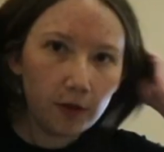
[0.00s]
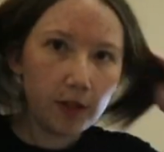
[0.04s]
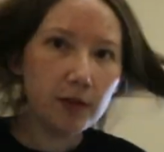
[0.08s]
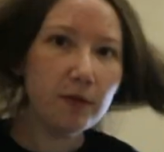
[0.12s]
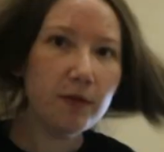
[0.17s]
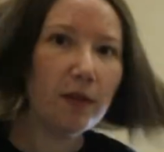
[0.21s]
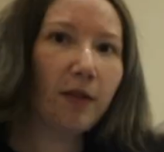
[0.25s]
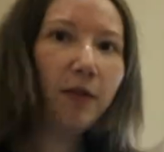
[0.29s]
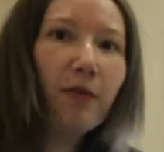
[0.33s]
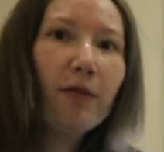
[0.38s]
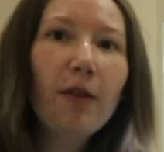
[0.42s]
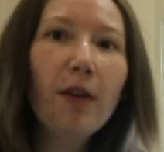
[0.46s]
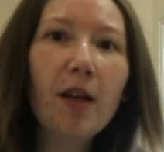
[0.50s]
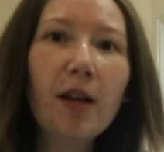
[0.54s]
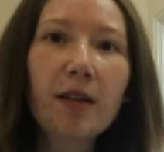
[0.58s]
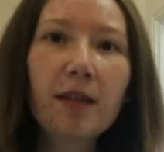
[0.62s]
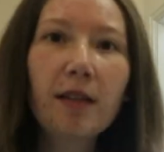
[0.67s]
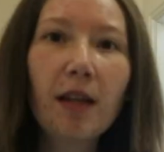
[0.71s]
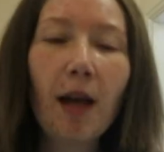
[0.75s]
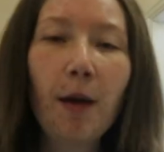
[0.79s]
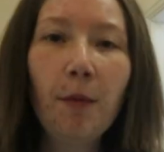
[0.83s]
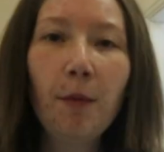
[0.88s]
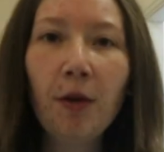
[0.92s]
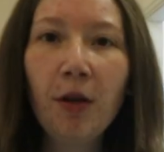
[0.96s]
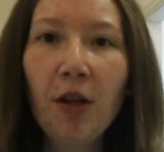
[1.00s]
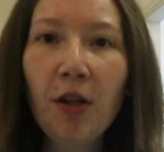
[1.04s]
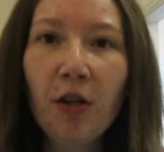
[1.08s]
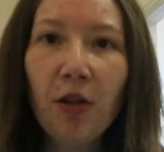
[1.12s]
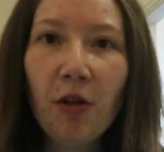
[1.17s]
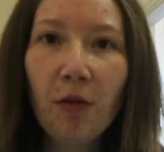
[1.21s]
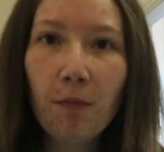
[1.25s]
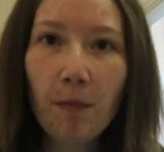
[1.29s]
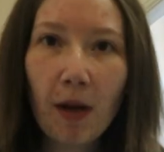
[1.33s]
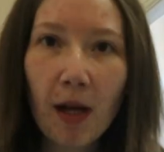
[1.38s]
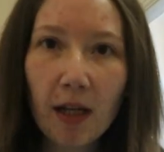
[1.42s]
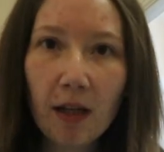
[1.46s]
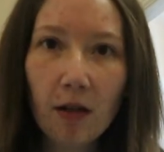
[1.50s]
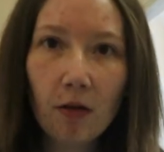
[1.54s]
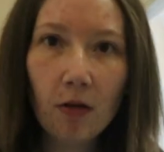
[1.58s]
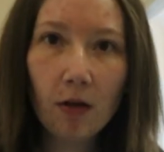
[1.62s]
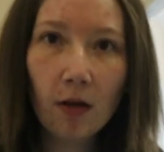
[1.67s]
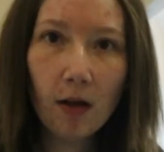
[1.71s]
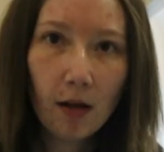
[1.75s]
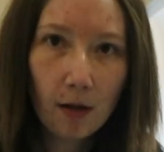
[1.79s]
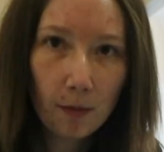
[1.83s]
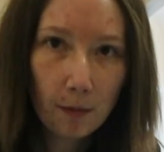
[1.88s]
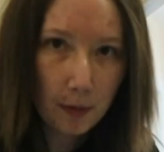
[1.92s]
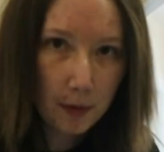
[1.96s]
first thing first, I'm going to do
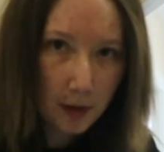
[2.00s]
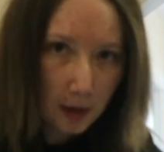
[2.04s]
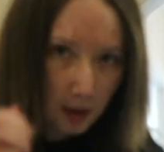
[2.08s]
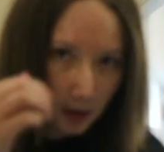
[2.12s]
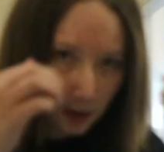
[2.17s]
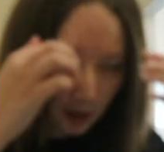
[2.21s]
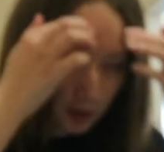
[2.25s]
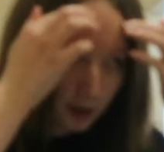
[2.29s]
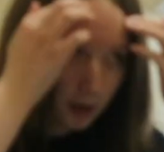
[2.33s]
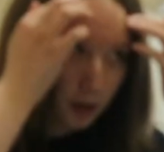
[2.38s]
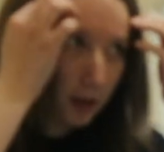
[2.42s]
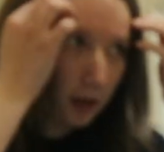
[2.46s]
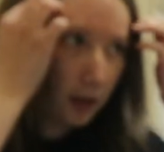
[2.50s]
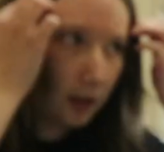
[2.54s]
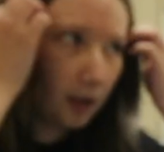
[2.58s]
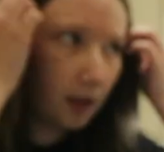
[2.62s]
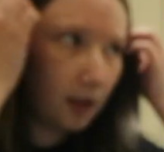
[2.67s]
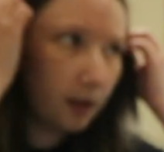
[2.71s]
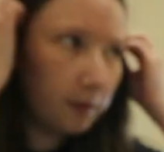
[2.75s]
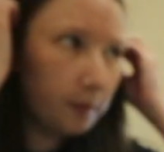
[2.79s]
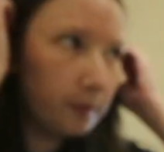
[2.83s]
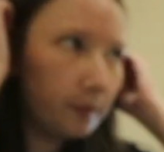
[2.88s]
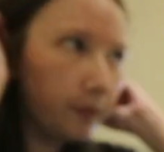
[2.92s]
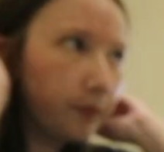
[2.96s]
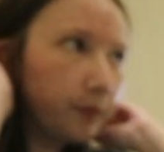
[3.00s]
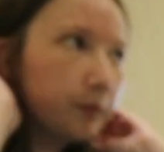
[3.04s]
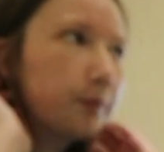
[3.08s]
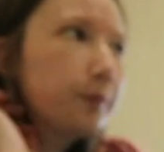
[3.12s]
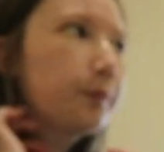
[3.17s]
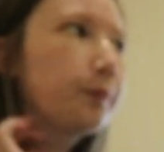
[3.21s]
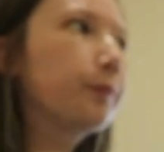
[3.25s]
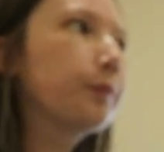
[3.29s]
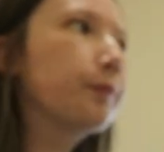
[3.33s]
makeup. I'm